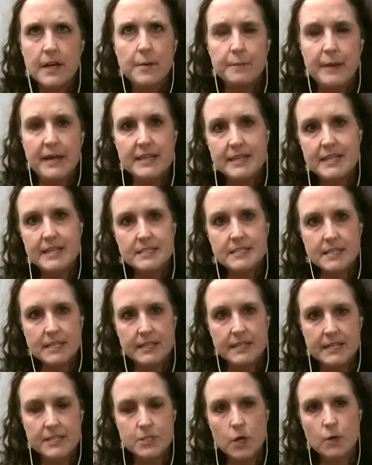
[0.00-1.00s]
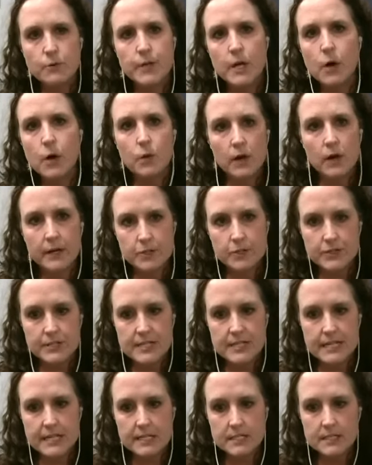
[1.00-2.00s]
by things that they don't know or
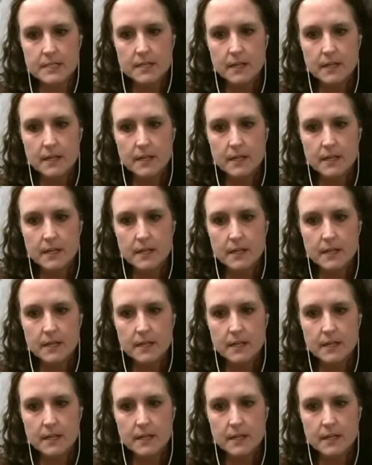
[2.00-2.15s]
understand.